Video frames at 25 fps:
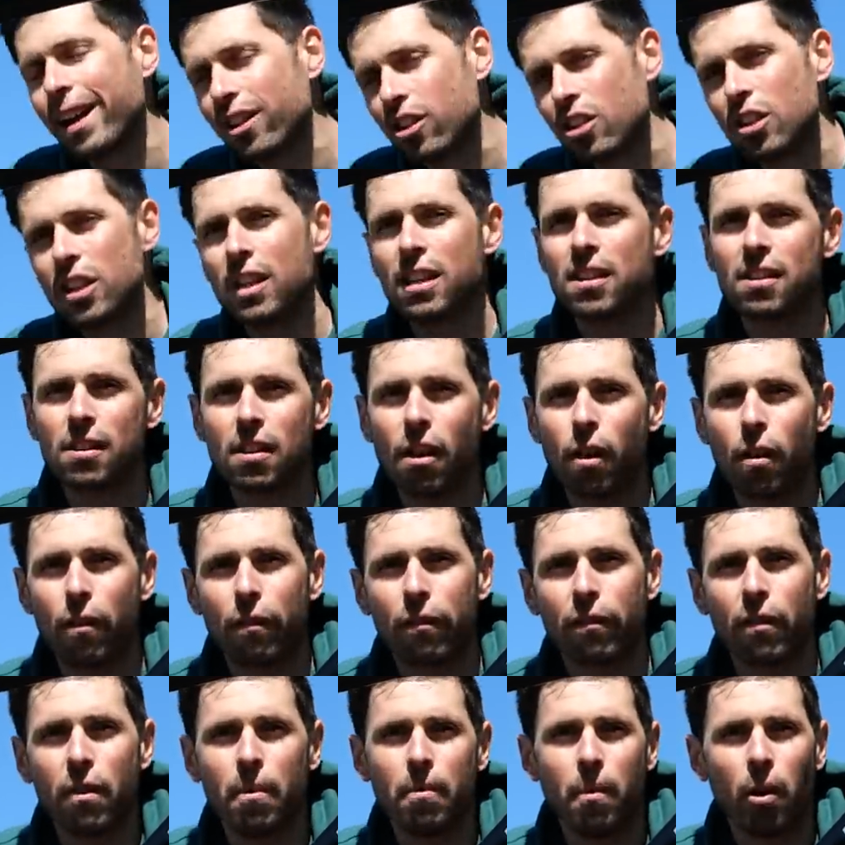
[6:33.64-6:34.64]
actually stole
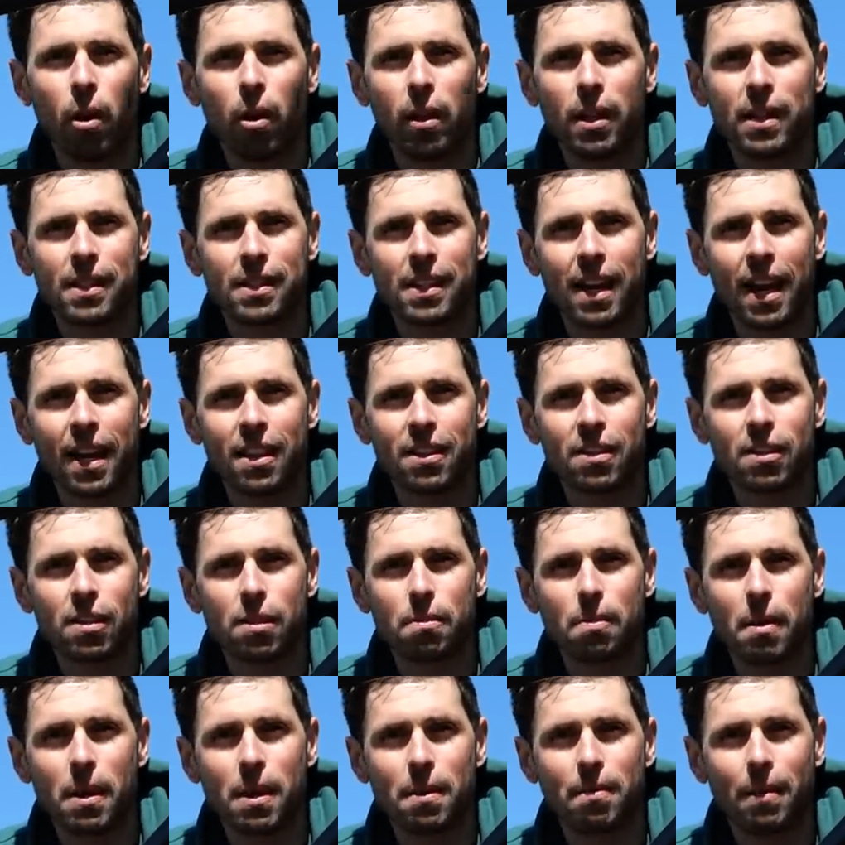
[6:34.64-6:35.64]
from Ollie's Canyon
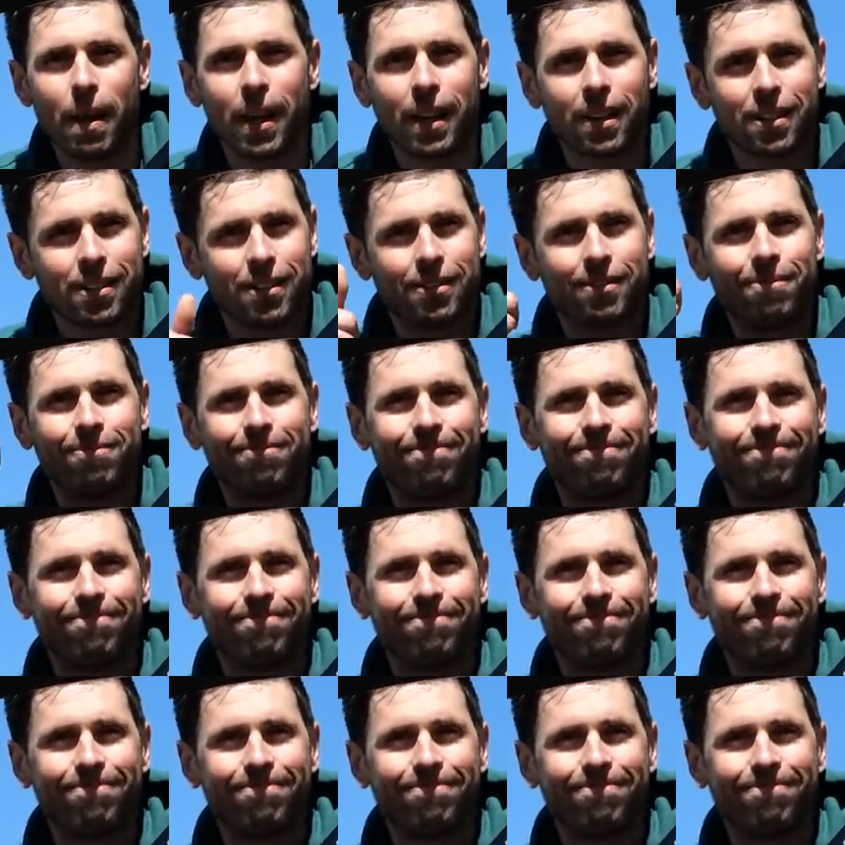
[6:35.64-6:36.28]
Speedmax.